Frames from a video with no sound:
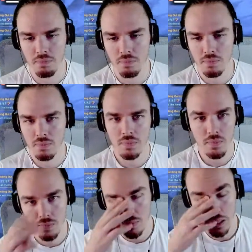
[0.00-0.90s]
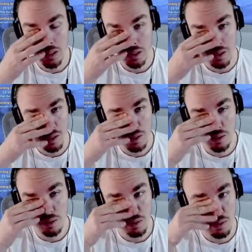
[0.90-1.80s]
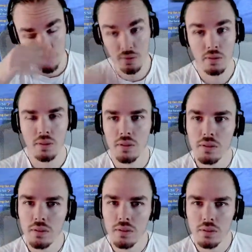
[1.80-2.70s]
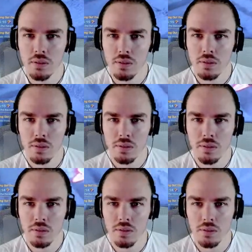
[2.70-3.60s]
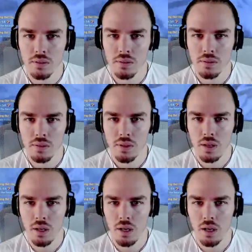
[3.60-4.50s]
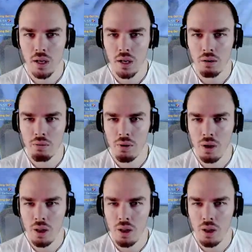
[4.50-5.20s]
(silence)